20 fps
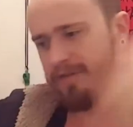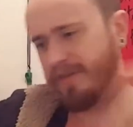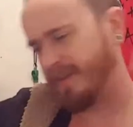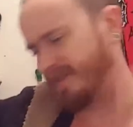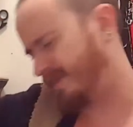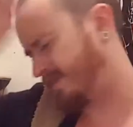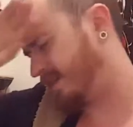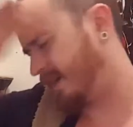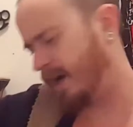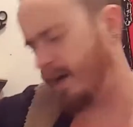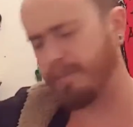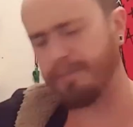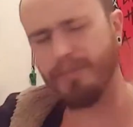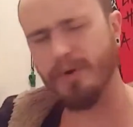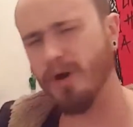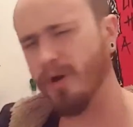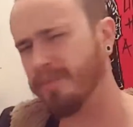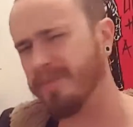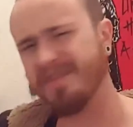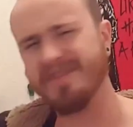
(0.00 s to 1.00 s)
of like the
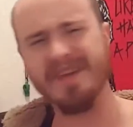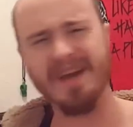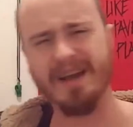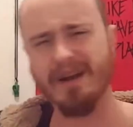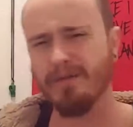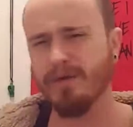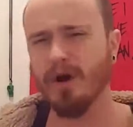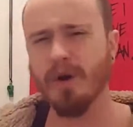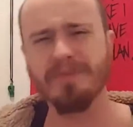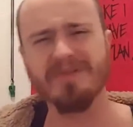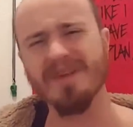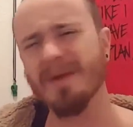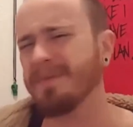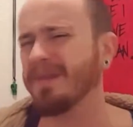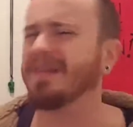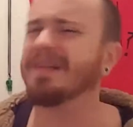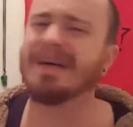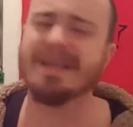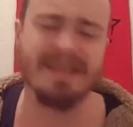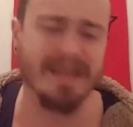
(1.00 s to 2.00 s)
top rope, the second rope,
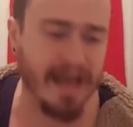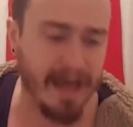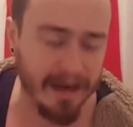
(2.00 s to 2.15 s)
something like